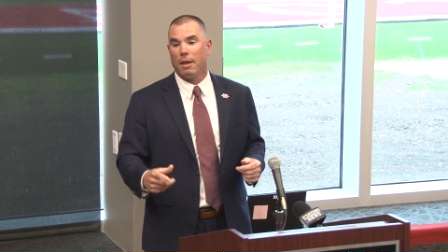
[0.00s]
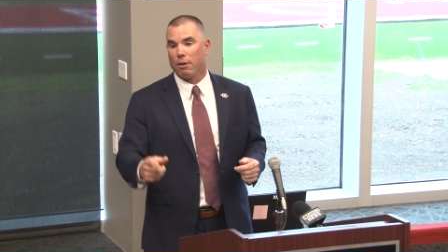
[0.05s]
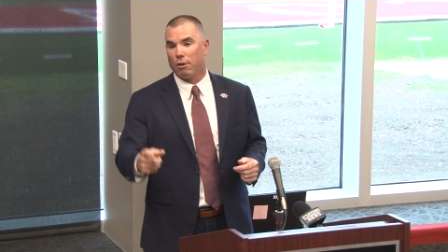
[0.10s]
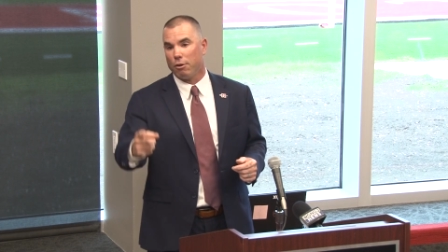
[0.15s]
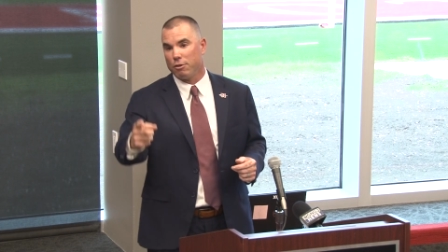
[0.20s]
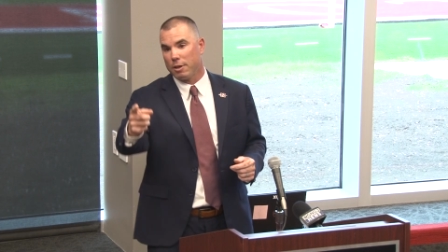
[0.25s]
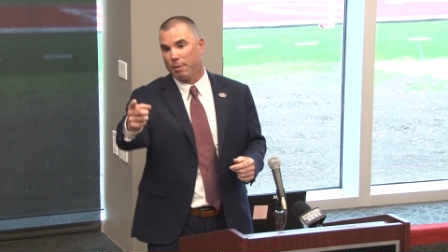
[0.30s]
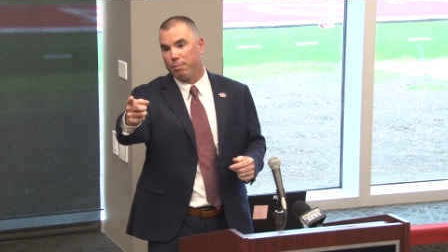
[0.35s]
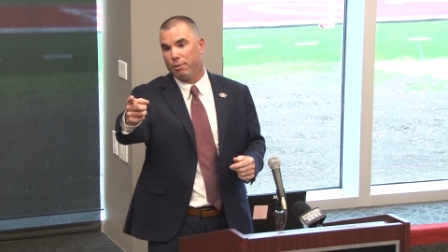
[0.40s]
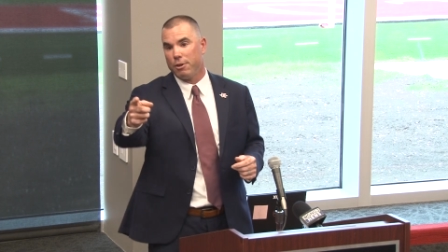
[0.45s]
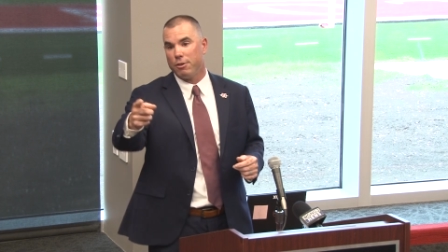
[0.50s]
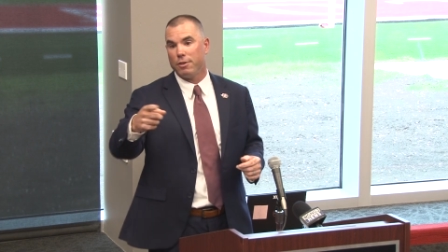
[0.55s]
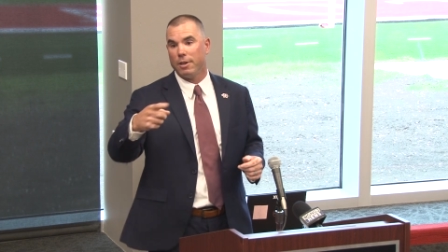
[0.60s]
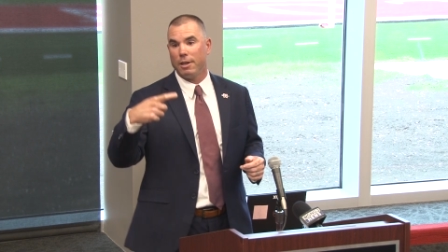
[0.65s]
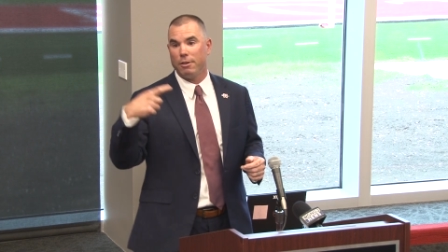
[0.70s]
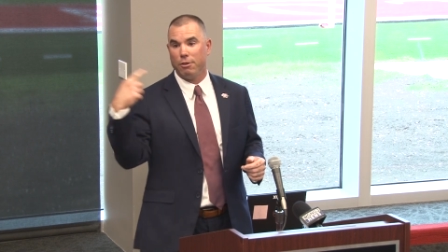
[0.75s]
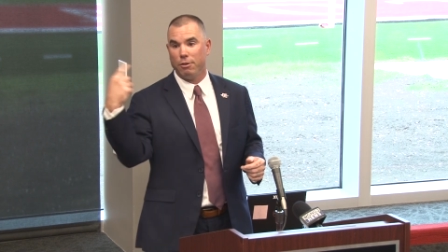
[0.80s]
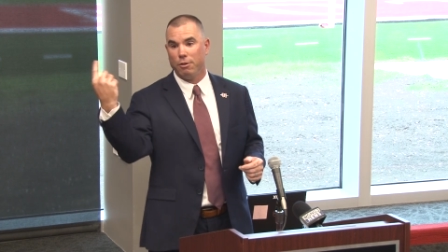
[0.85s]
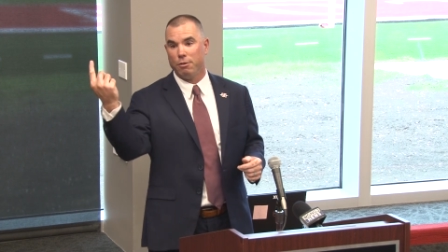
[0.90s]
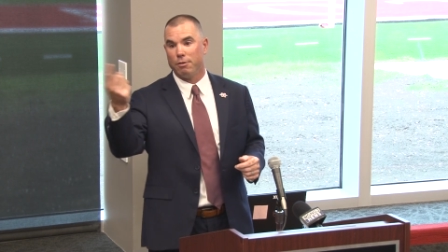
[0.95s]
Coach, I
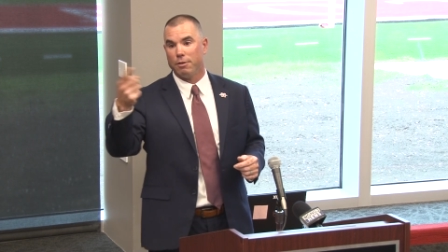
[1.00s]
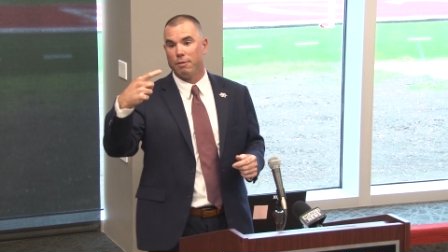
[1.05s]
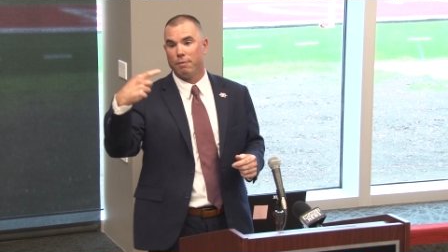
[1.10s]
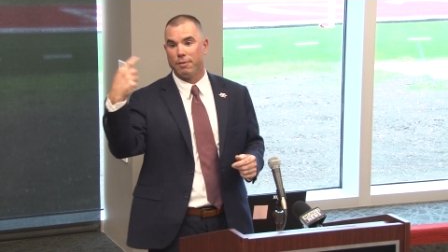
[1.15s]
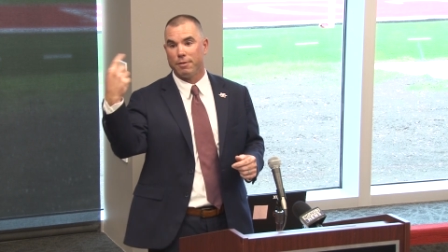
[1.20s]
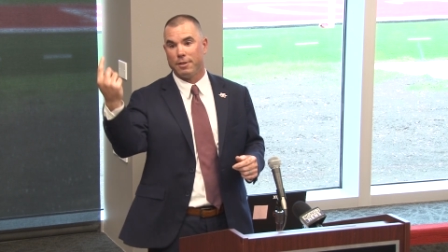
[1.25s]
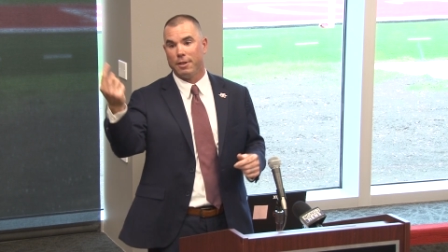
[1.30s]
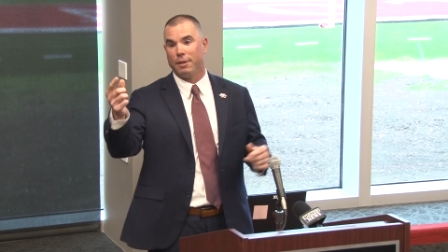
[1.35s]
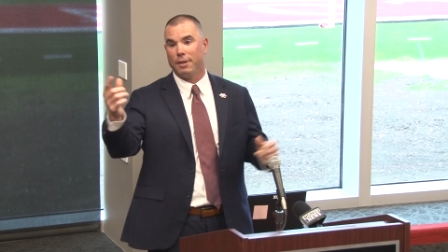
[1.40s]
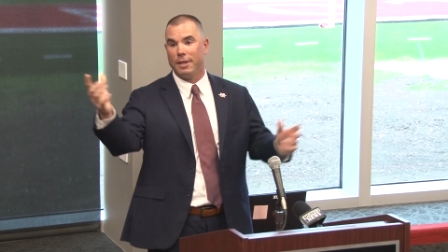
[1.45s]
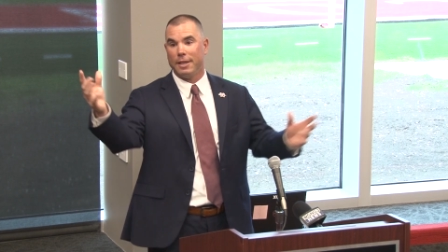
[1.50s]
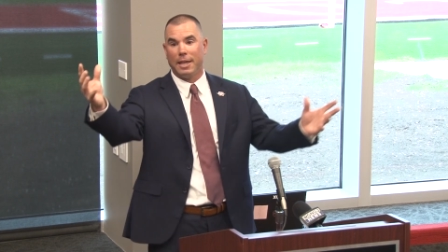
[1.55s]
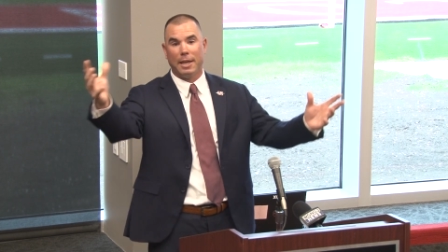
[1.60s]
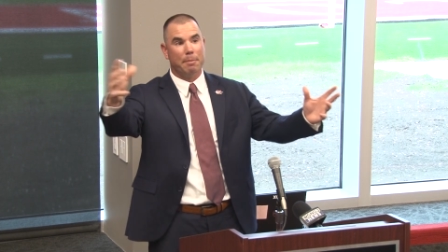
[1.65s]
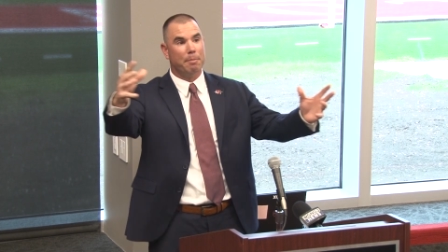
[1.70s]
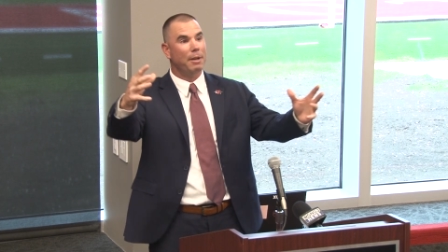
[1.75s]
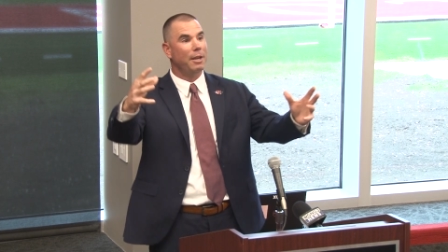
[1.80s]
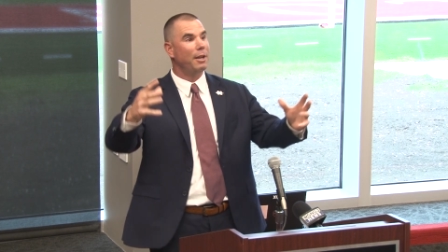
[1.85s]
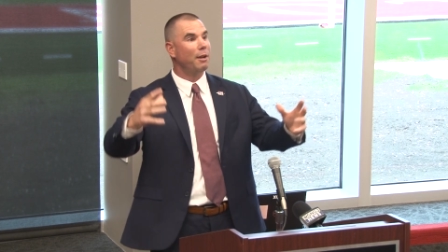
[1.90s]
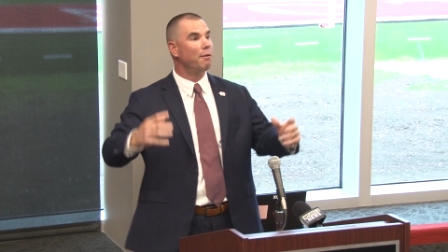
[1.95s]
appreciate you using the facility to get
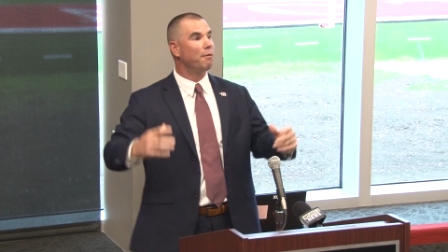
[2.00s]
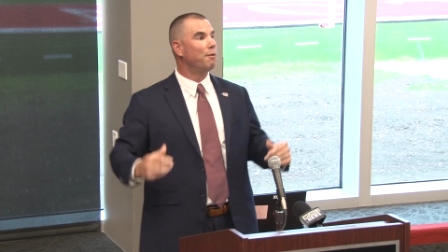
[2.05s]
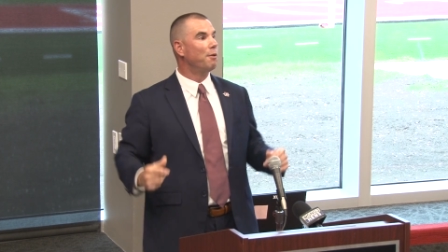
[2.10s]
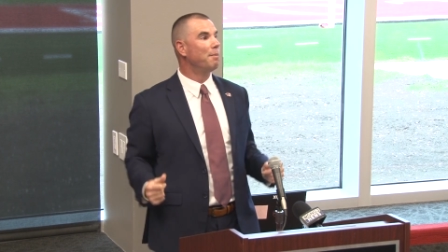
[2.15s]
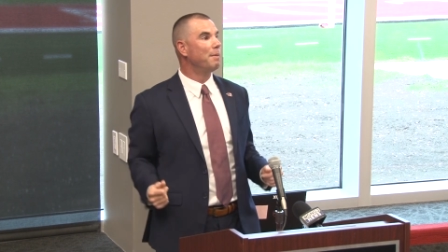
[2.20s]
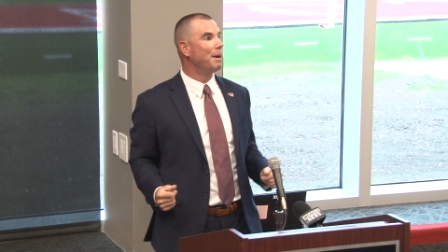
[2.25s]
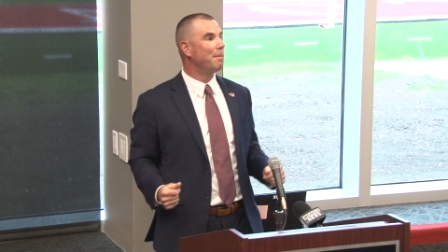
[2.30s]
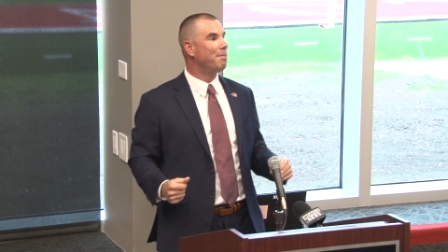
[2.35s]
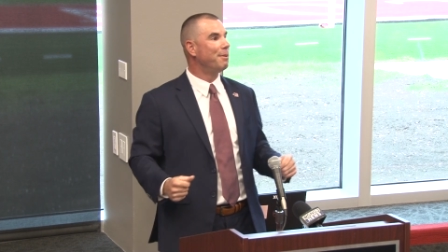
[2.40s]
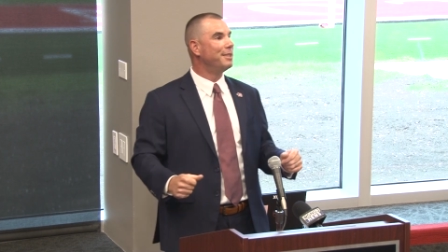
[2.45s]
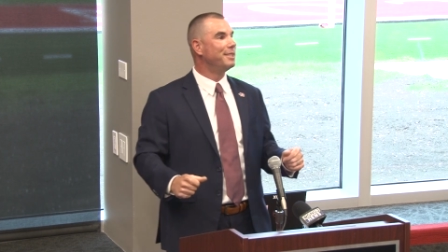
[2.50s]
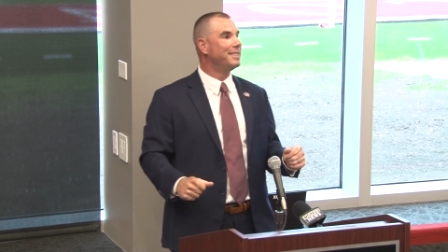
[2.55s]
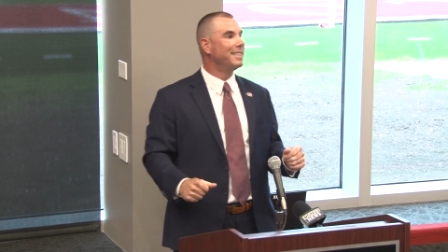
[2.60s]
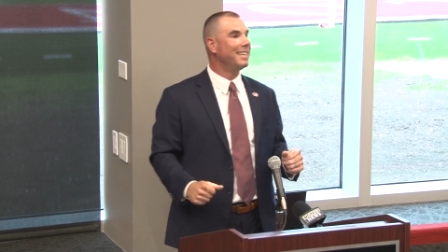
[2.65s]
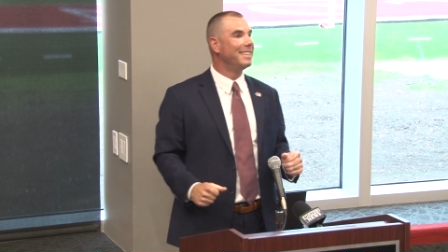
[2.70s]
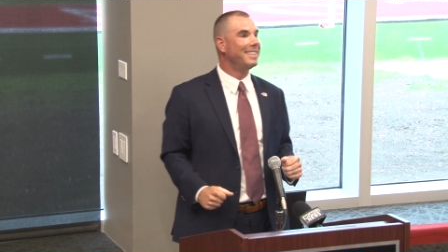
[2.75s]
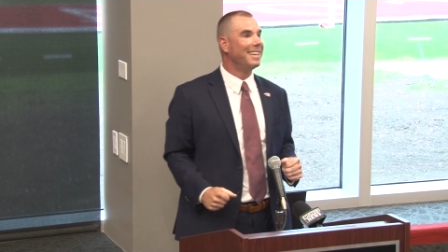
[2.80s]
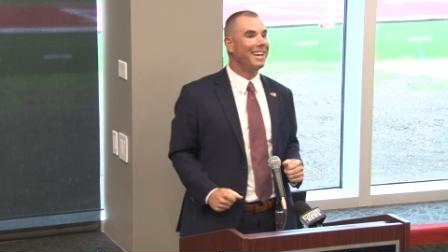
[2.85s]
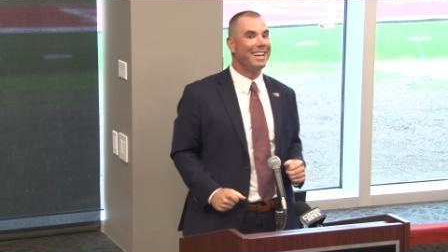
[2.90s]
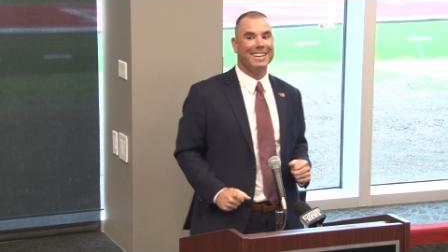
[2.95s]
him in here for me. I
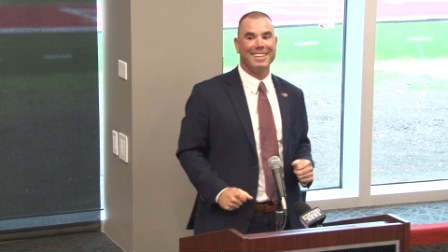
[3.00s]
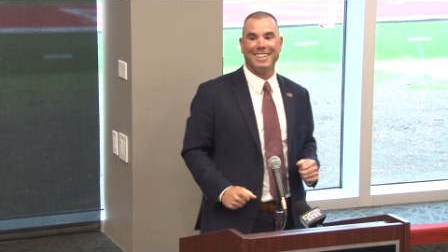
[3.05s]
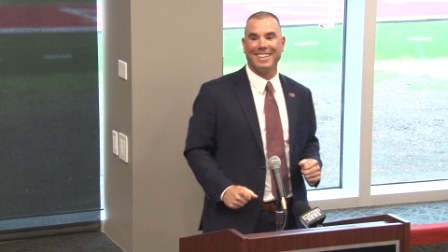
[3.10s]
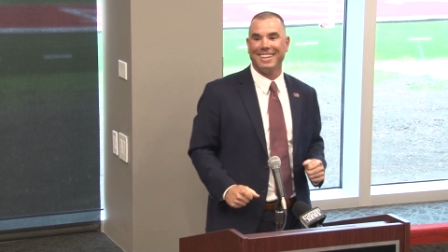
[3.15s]
appreciate that.